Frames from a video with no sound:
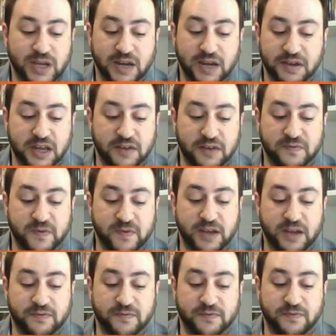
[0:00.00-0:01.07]

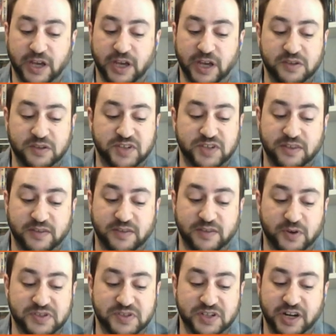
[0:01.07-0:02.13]
If, like you said, the
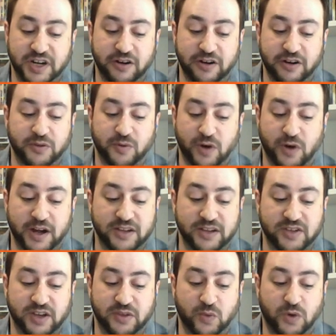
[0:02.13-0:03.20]
first scenario, the
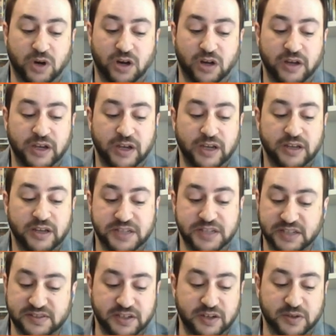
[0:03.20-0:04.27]
writing's on the wall,
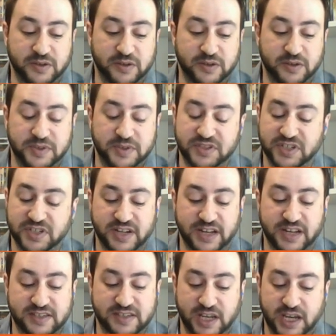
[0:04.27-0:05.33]
Dixie knows something she's
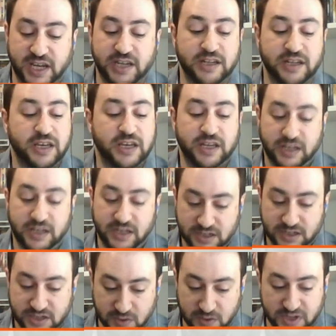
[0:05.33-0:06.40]
not saying.
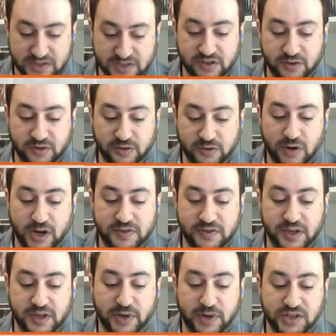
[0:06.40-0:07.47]
She wants to do the right
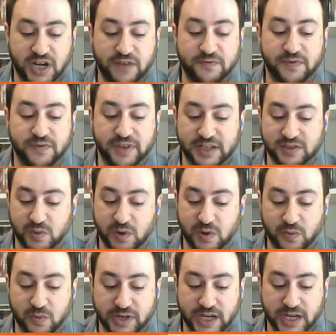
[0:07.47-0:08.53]
thing by Jeff, and that's what
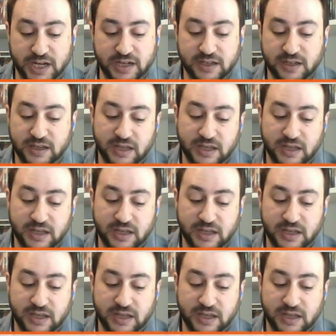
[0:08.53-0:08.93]
we're getting.